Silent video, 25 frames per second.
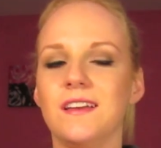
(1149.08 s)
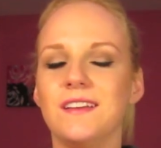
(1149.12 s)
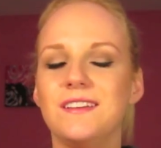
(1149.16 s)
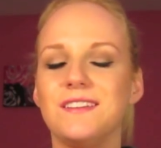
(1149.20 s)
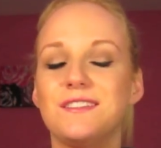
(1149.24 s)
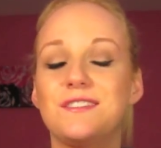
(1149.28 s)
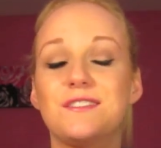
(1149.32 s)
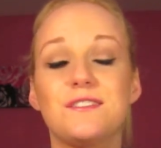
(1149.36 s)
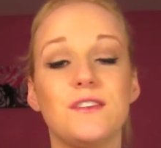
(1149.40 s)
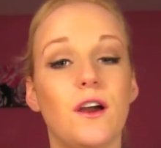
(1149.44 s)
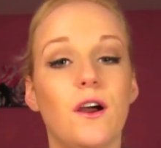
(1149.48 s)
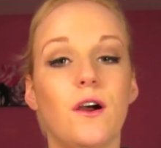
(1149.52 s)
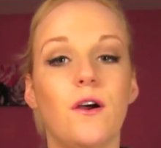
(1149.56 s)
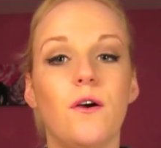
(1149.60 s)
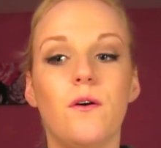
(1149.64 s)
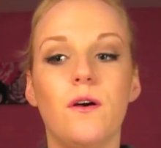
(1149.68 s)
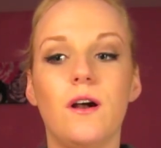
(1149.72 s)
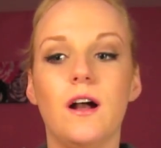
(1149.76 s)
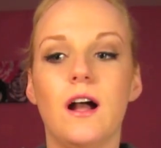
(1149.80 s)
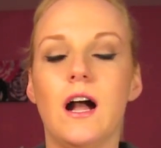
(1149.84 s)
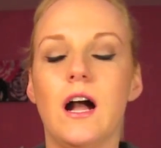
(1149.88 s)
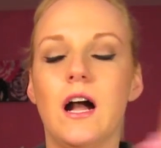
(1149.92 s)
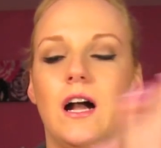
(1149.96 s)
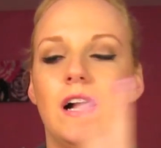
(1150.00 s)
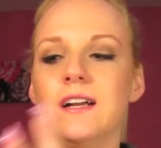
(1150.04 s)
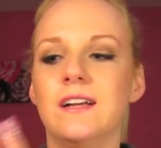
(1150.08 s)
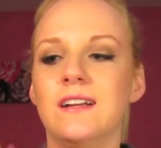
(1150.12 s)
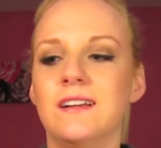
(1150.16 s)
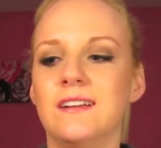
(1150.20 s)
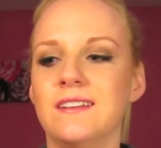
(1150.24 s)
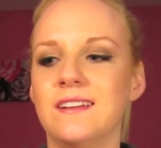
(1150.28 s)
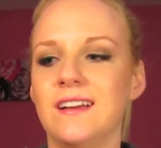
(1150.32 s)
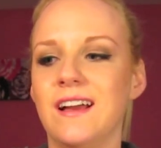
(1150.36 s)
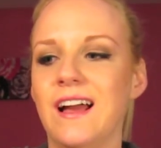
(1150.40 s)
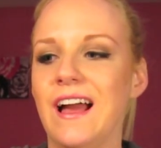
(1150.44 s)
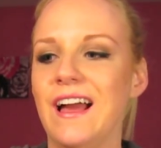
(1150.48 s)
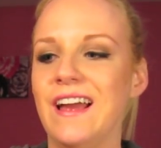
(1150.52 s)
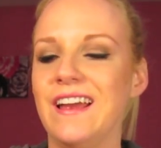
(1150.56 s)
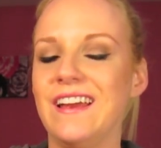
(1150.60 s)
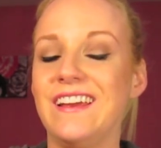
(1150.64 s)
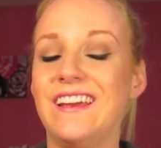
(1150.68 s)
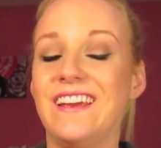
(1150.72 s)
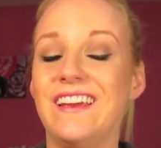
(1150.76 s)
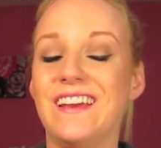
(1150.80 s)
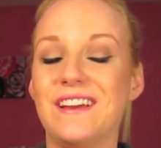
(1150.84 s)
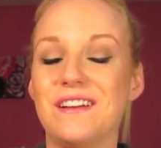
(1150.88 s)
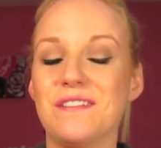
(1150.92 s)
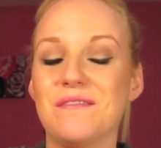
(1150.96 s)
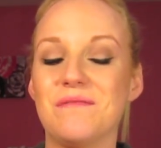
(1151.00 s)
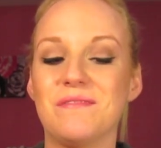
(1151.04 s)
So I
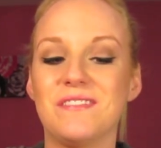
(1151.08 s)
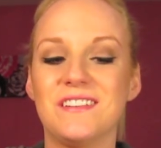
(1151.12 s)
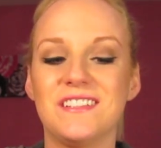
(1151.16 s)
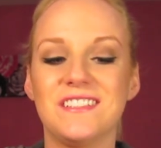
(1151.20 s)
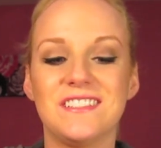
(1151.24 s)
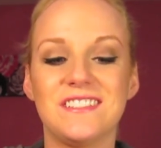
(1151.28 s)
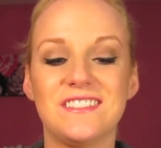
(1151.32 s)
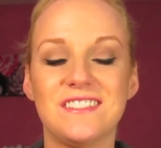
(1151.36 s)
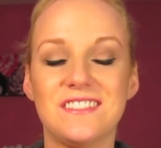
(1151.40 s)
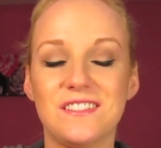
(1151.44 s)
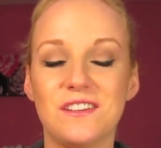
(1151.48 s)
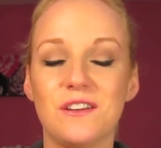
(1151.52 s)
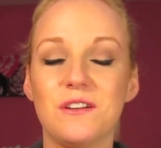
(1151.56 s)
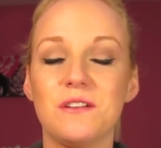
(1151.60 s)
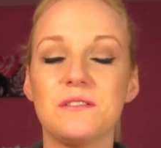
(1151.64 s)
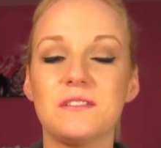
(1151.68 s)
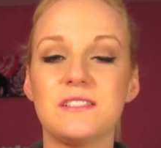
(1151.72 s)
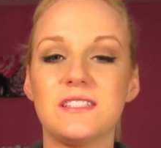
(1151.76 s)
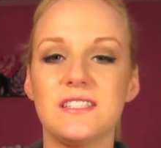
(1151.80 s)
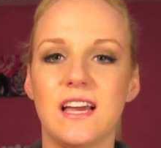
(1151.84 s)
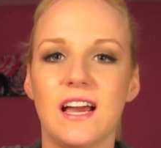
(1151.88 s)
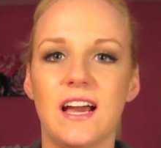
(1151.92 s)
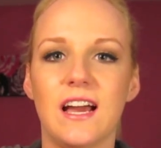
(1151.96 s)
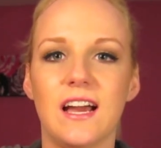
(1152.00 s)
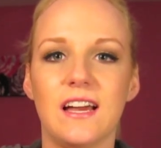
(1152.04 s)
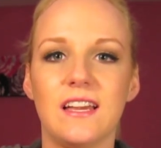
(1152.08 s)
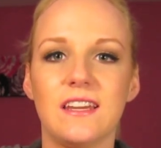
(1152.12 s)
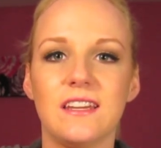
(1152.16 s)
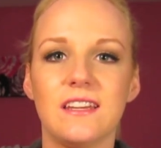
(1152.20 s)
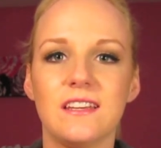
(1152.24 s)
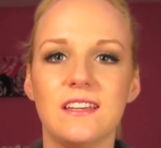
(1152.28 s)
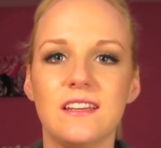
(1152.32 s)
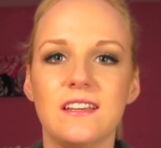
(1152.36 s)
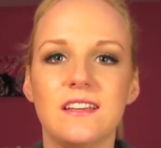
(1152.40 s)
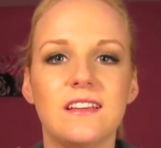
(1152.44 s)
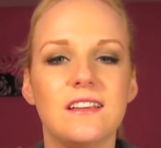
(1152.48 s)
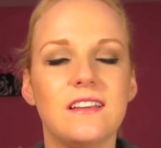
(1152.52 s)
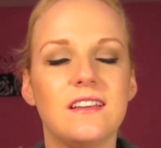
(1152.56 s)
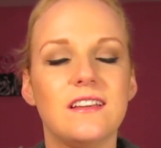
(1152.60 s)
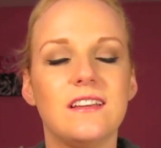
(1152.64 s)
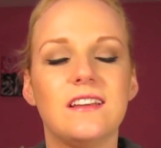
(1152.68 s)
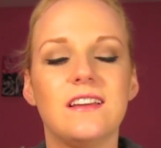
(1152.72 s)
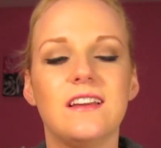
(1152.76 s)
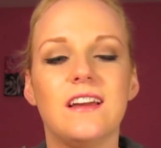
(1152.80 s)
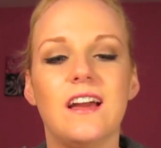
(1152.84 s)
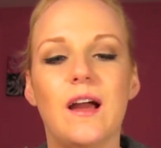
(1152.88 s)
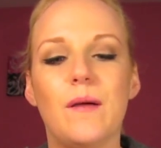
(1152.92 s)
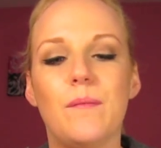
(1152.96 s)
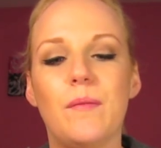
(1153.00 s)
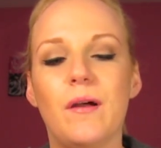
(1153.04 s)
am so sad
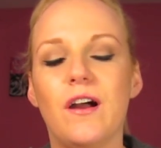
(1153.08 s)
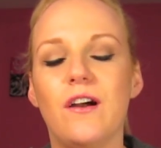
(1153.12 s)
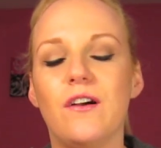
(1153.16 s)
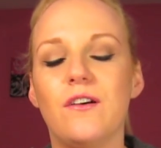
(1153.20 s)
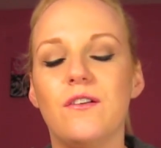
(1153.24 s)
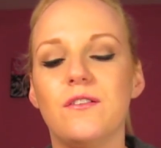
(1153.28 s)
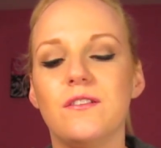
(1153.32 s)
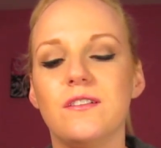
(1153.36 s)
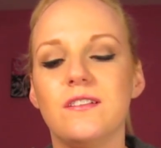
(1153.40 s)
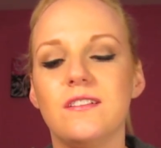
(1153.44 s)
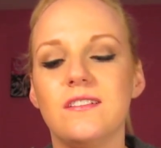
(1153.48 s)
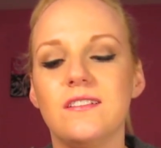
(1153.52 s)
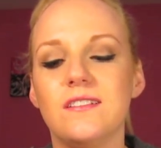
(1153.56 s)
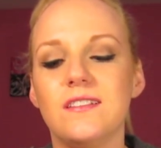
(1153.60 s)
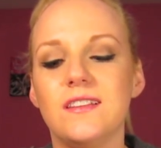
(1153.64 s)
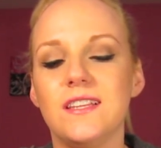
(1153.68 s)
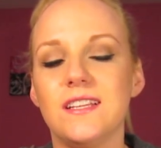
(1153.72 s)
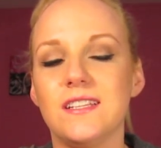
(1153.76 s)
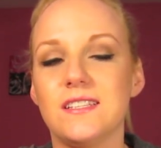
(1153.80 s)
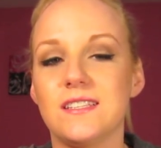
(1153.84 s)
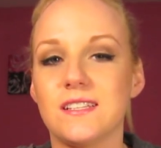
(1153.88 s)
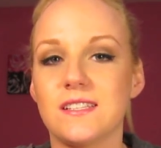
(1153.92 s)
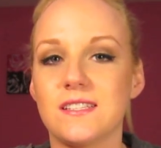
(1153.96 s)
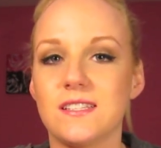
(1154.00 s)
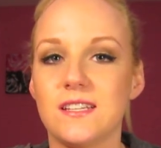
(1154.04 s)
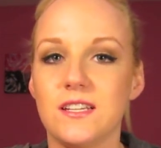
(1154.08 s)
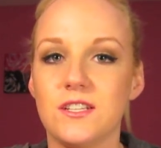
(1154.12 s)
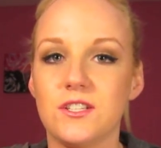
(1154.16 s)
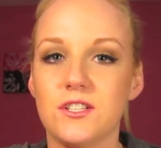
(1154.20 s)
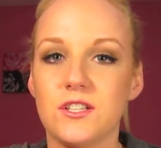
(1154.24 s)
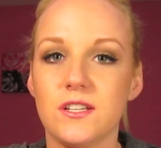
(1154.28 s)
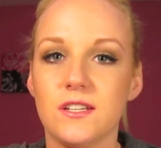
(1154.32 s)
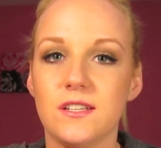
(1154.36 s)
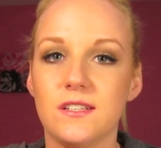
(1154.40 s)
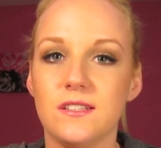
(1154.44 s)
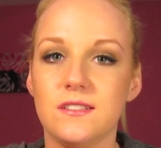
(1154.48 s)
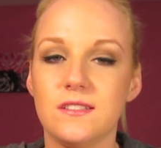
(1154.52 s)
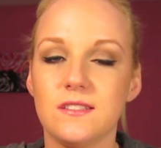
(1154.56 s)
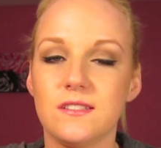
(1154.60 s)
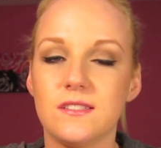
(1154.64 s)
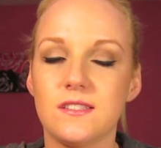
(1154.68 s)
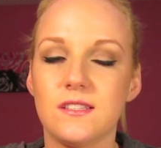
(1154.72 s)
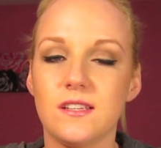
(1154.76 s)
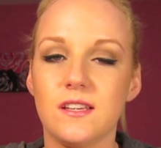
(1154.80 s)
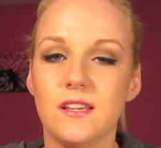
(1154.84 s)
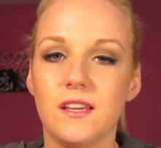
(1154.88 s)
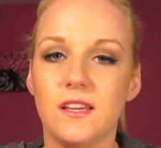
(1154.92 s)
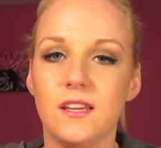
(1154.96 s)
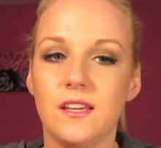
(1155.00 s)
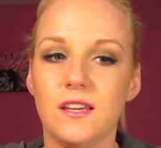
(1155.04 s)
about these extensions
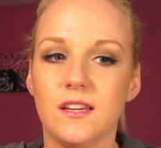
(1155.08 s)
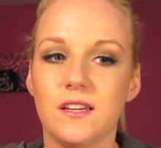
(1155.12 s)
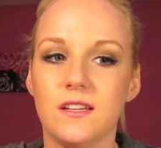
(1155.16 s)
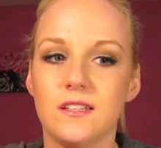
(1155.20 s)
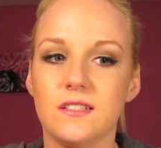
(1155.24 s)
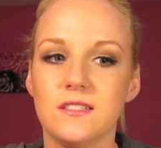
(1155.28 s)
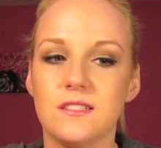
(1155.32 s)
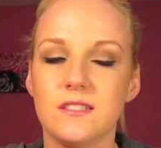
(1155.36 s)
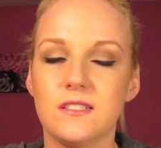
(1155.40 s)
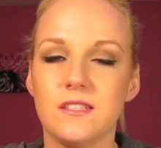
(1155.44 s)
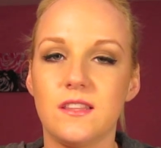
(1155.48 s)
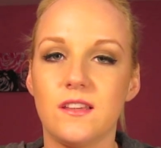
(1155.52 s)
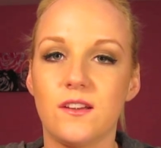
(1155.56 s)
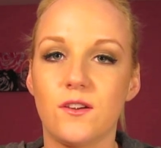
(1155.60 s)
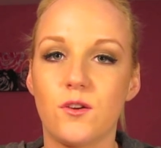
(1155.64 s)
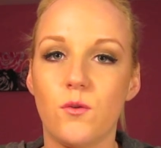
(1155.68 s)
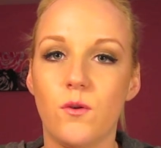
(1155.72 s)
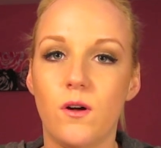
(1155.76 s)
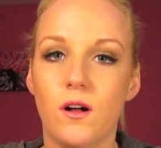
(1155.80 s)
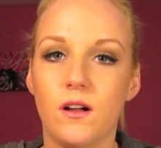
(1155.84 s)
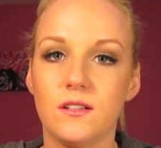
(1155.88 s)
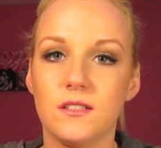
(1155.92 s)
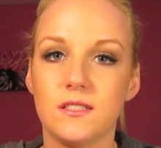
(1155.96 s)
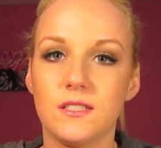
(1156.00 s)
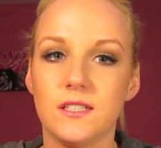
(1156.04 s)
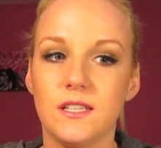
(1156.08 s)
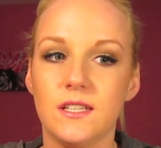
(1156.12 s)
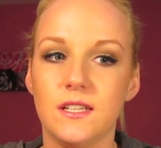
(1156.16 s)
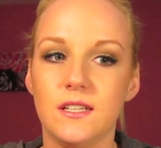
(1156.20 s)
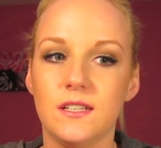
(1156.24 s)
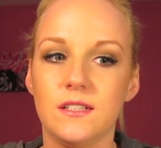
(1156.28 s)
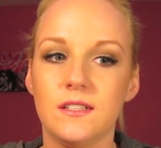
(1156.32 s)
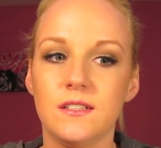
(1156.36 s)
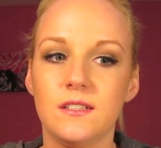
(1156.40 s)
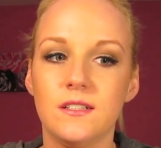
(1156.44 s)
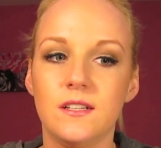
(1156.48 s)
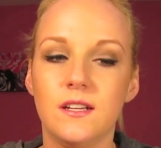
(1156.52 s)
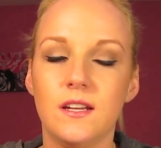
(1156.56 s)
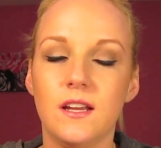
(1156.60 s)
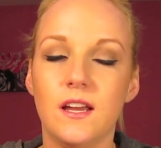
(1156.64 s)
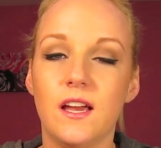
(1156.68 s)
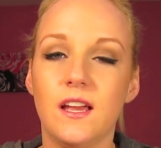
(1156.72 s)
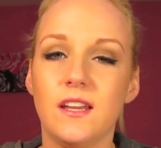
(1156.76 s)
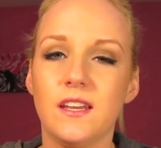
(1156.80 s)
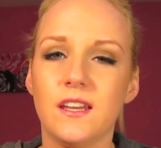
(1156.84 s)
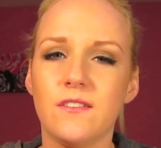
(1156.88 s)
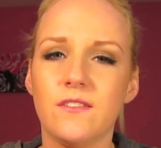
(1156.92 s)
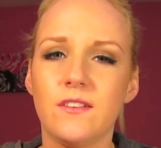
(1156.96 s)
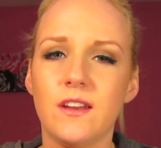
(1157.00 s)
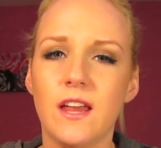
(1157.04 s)
and their quality,
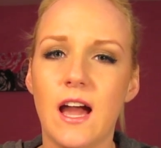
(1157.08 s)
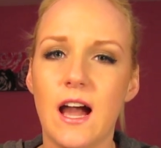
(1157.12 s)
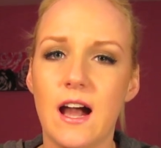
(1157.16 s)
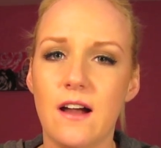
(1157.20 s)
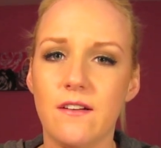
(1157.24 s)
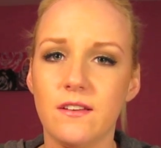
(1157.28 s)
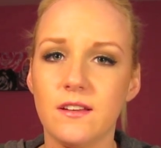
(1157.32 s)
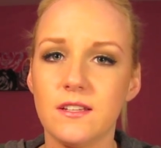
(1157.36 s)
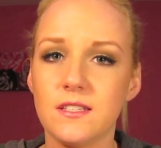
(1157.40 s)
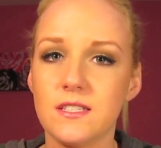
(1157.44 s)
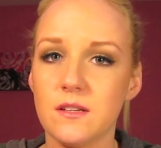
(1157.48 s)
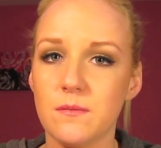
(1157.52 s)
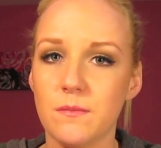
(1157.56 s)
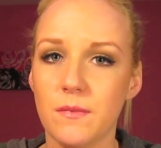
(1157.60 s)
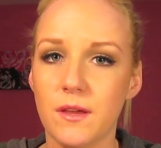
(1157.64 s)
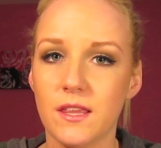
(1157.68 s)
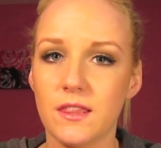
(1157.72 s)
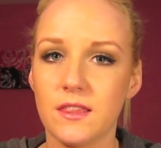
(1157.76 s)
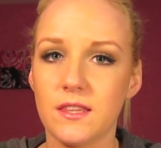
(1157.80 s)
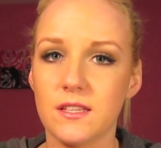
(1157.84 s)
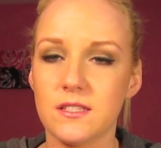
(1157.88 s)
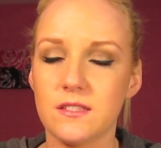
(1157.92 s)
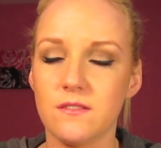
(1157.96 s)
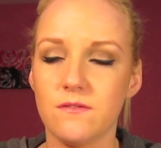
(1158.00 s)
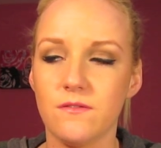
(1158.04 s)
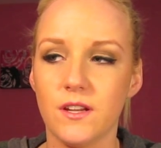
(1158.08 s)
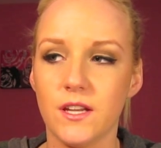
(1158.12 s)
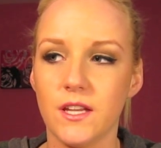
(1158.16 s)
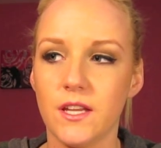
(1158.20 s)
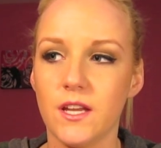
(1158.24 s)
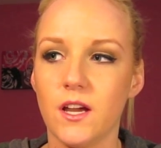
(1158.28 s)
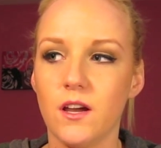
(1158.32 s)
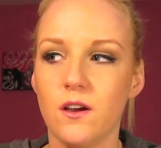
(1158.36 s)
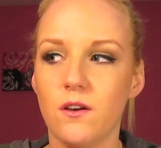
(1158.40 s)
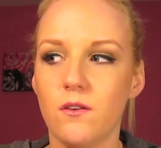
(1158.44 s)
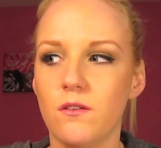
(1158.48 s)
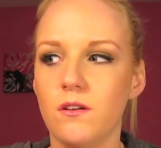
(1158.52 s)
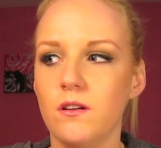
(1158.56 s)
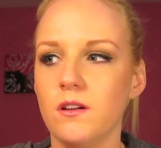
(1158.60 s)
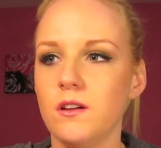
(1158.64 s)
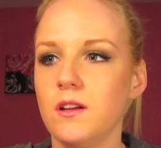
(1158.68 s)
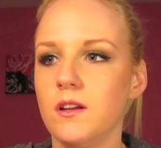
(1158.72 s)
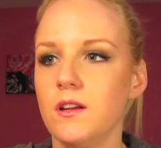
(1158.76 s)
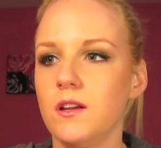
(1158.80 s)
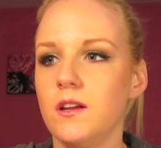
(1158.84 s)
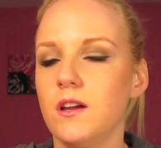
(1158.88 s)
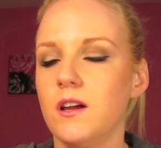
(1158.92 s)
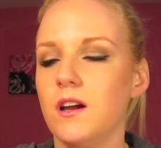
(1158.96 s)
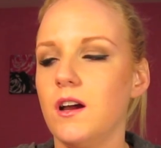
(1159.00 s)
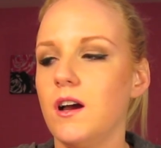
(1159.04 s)
and even having to make this video,
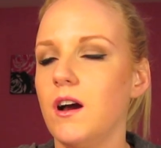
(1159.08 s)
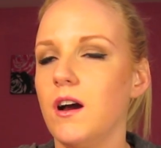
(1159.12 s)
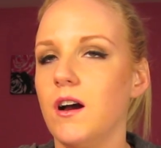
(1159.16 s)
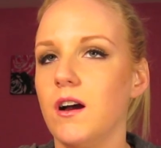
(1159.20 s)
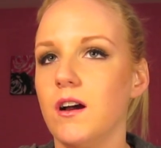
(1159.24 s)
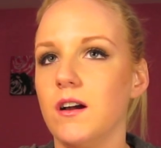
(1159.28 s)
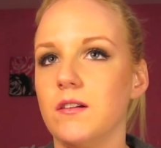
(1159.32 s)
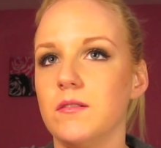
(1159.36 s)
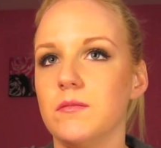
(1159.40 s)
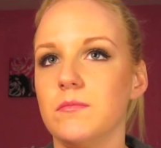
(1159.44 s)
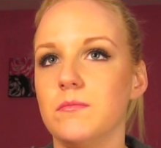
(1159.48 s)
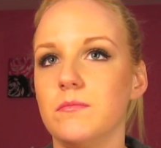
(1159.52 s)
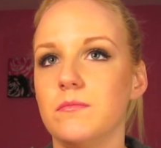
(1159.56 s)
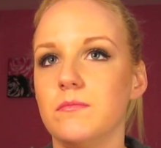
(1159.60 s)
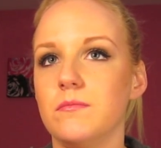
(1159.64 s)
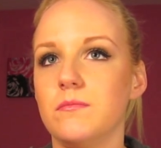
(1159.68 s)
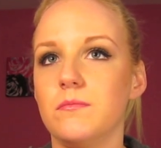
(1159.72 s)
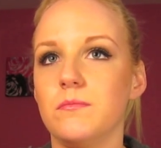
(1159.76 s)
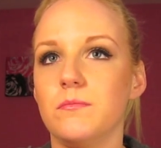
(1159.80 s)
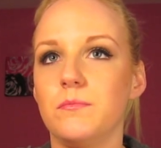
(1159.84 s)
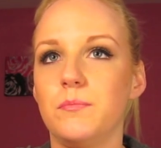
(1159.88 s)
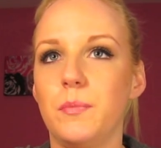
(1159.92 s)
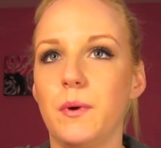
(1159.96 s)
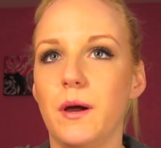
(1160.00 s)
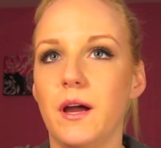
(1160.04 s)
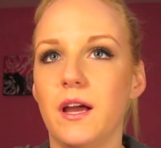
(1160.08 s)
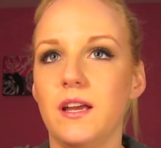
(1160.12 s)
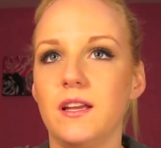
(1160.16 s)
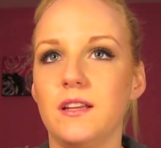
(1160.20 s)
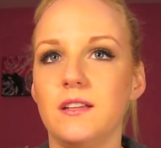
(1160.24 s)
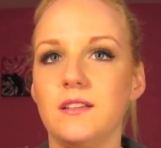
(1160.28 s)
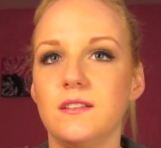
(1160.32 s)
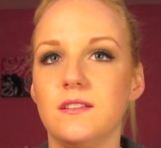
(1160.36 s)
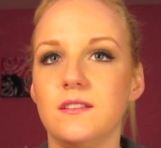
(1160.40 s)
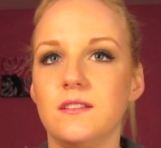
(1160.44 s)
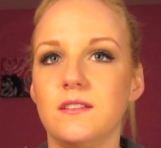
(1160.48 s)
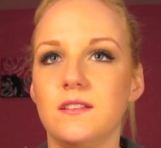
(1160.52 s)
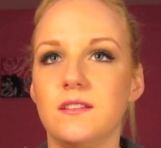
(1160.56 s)
but